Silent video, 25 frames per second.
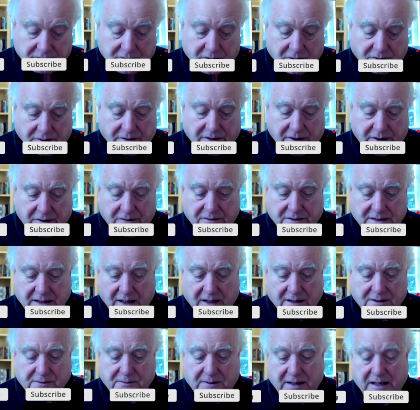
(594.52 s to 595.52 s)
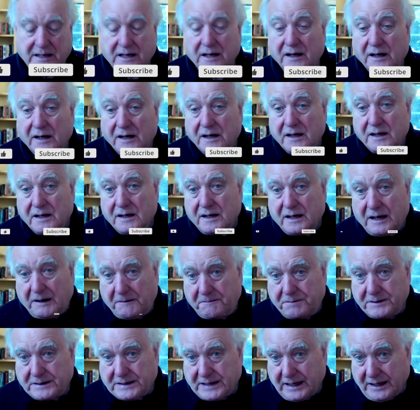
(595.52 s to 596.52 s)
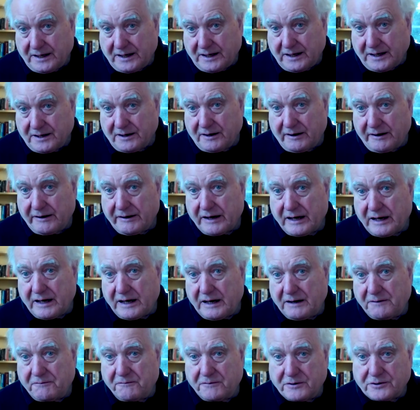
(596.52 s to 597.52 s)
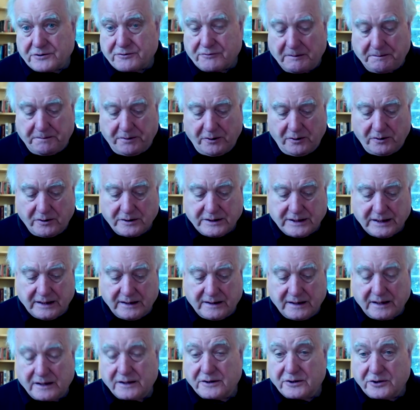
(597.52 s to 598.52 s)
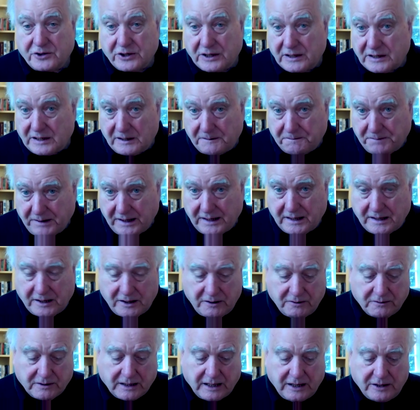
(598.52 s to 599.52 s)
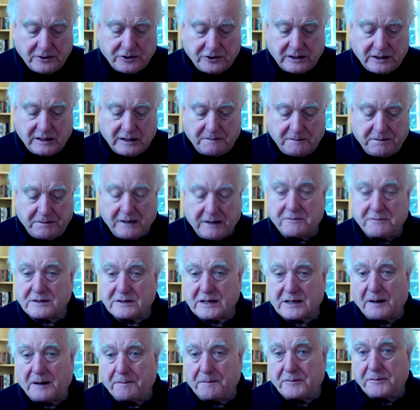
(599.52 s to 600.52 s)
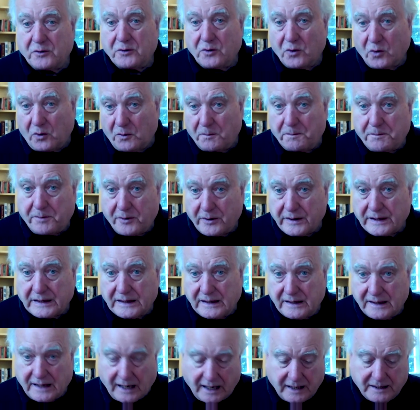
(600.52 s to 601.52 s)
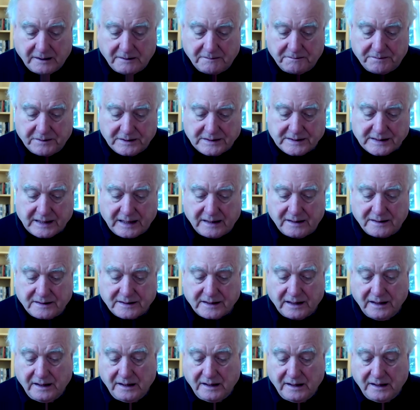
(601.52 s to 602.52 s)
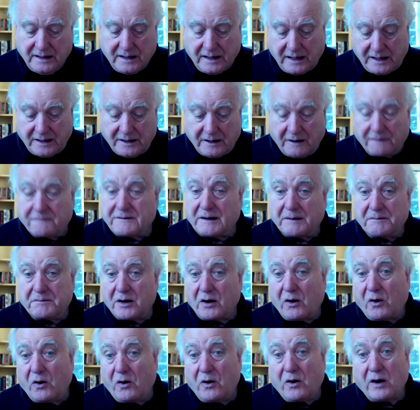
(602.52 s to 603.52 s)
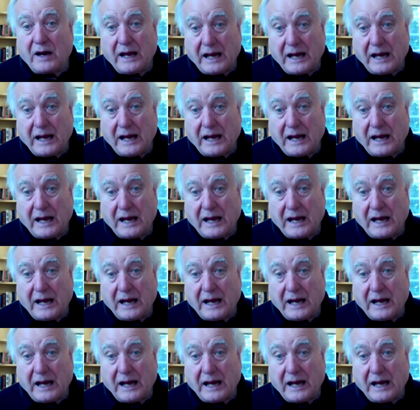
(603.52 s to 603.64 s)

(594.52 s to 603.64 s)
good news last week. In particular, it was reported that GDP, UK GDP, was up 0.9% in November, or